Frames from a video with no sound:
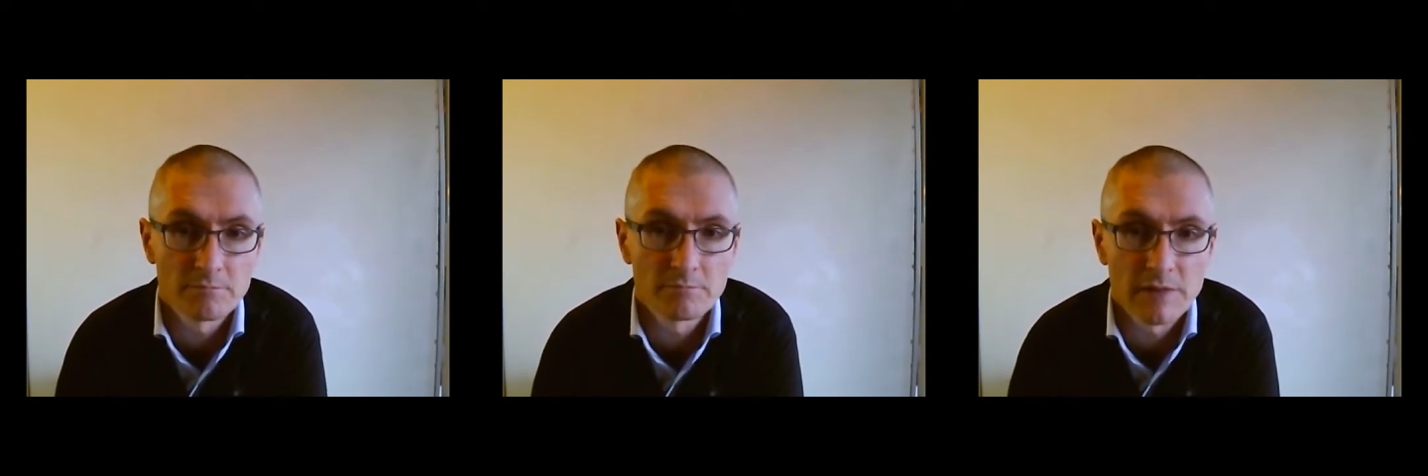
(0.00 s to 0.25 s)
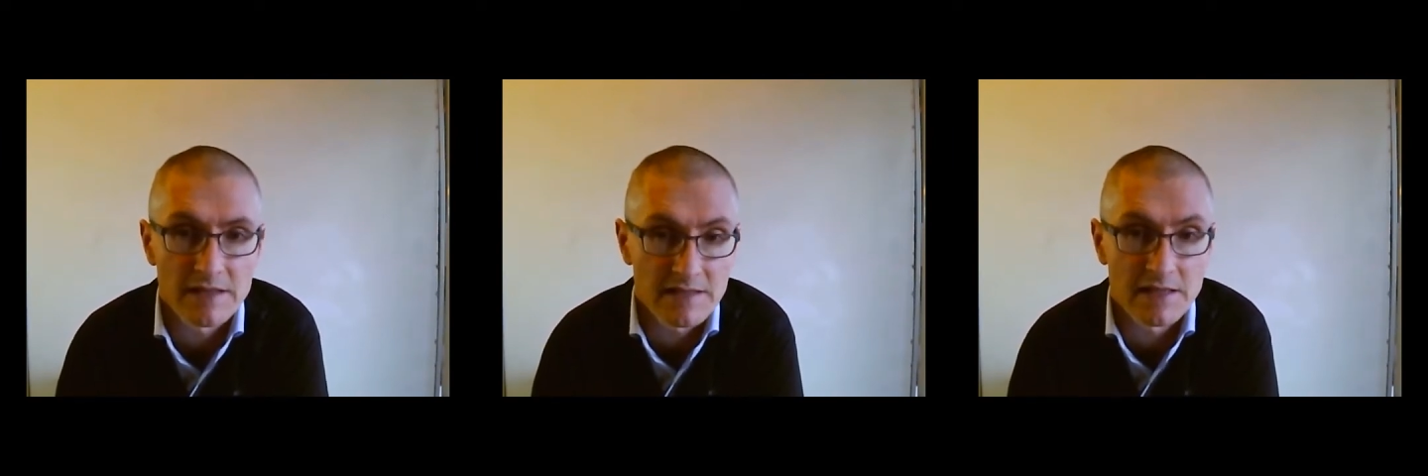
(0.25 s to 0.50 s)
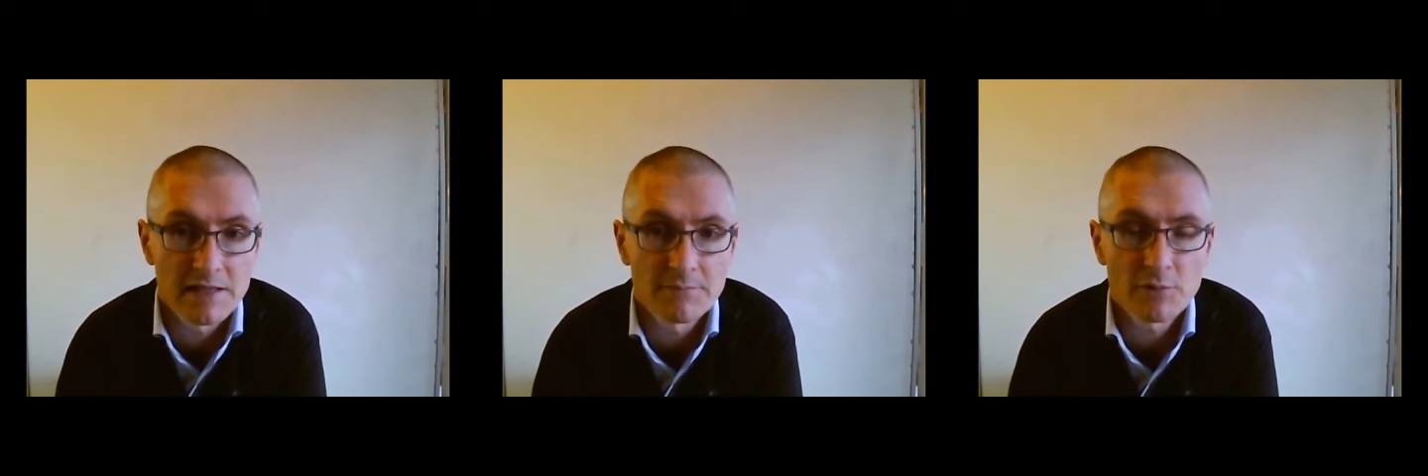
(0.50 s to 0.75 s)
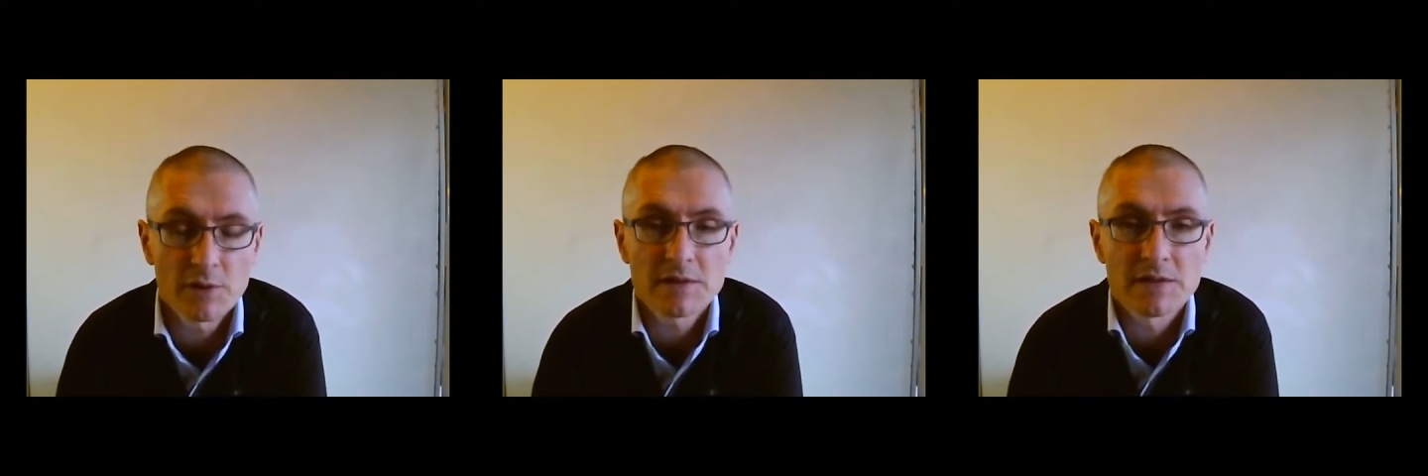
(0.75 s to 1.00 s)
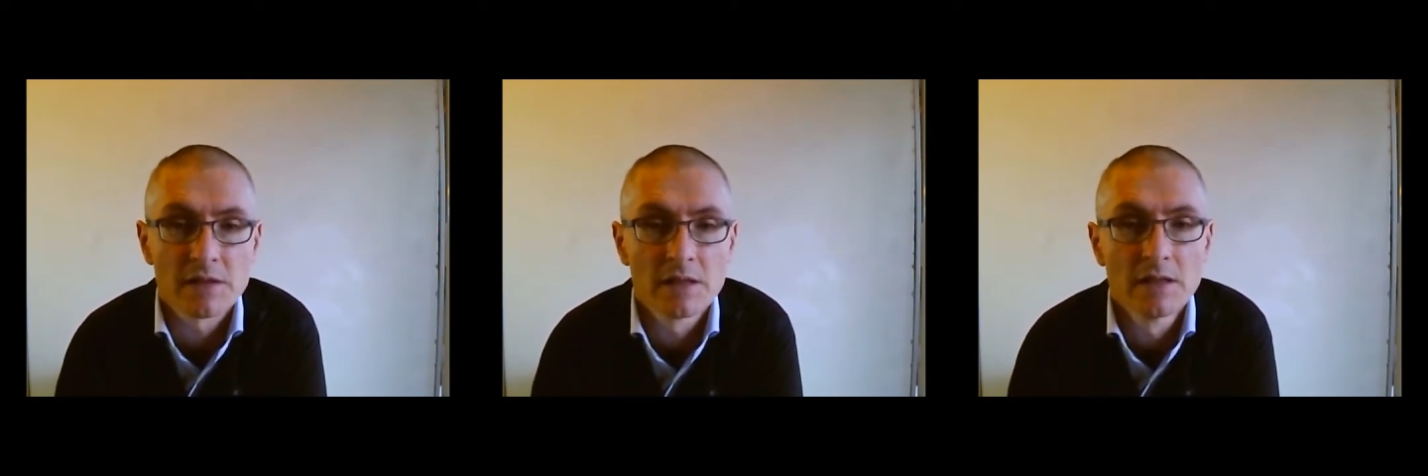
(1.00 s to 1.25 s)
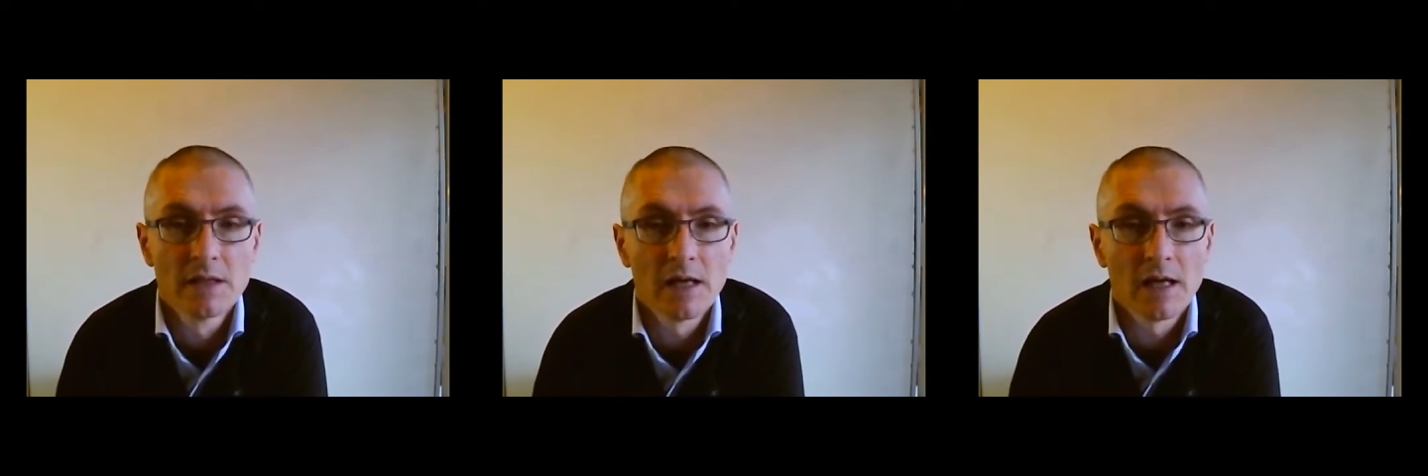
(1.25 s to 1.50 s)
being sent to prison
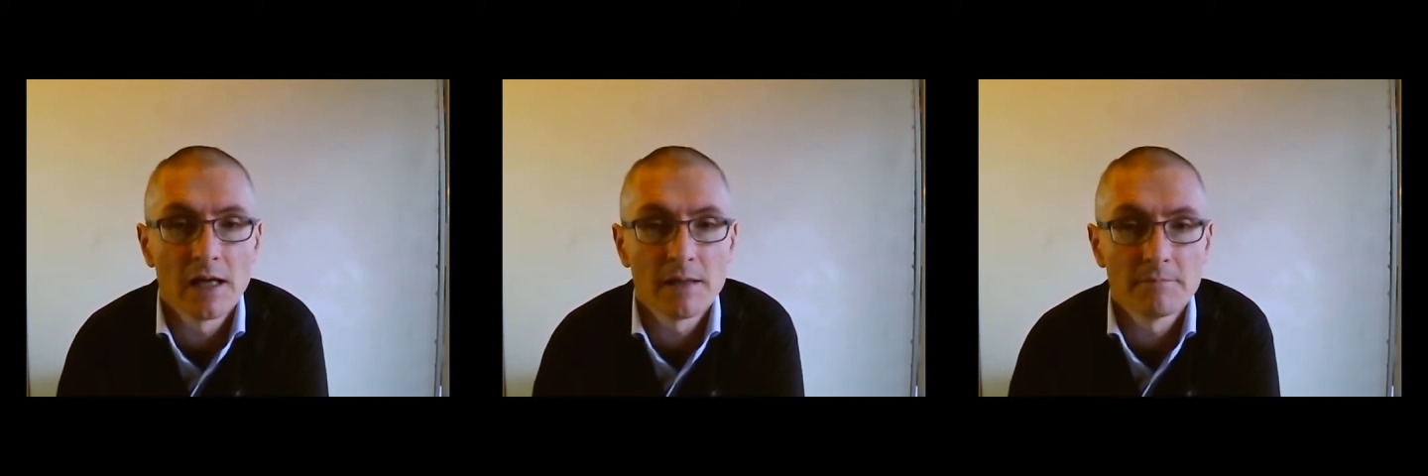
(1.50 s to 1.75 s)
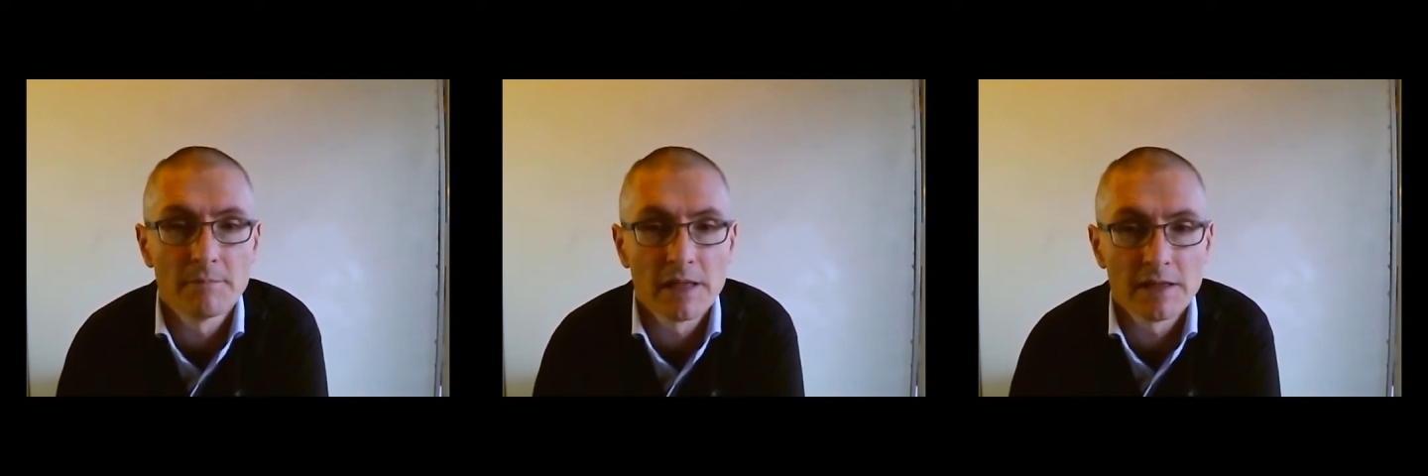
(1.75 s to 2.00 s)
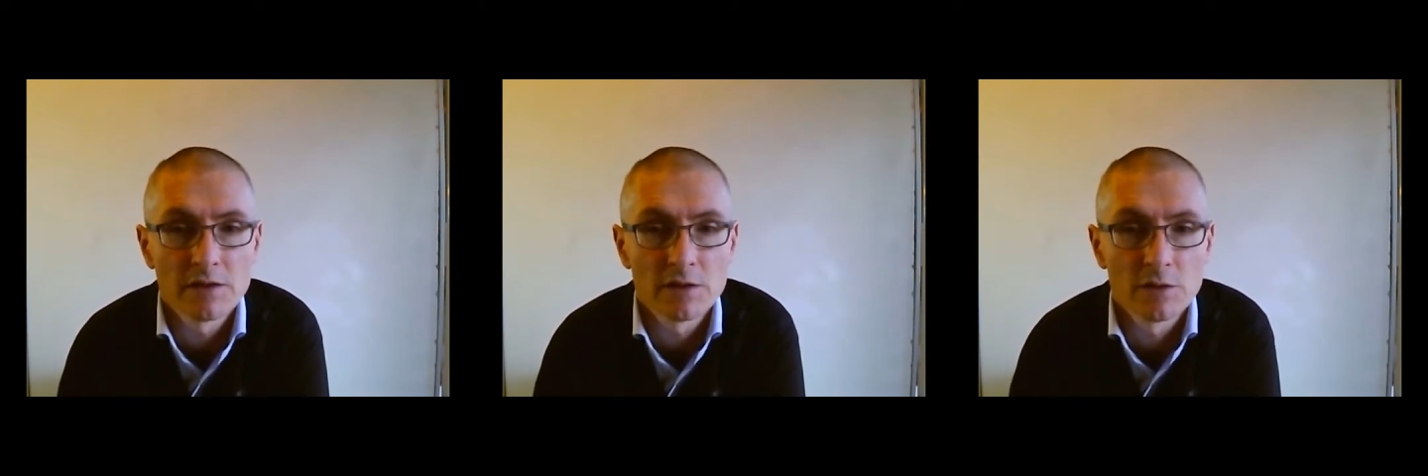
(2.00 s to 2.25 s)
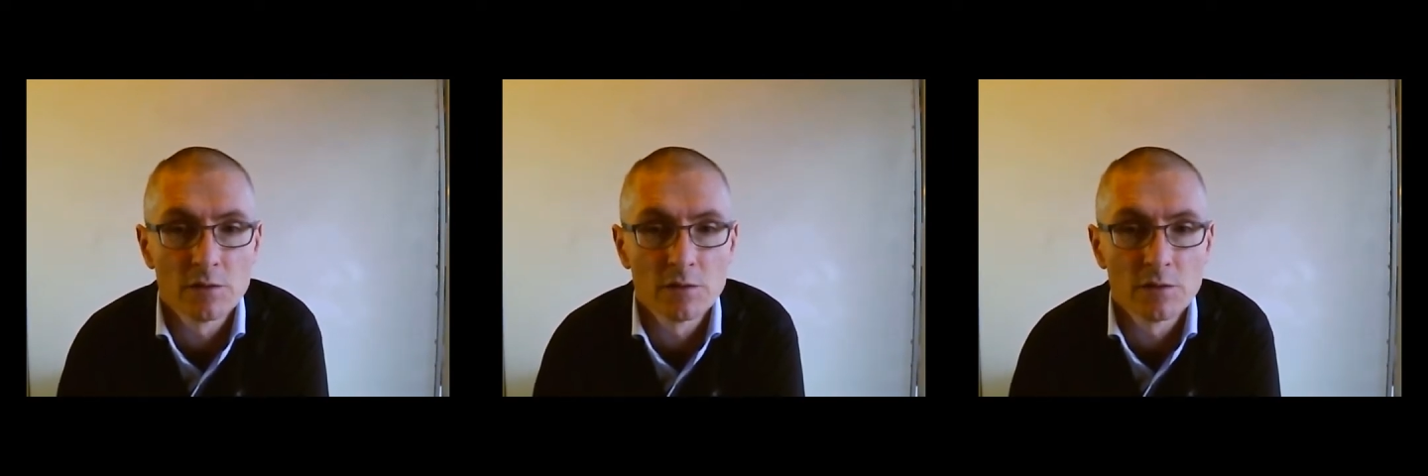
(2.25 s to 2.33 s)
might do.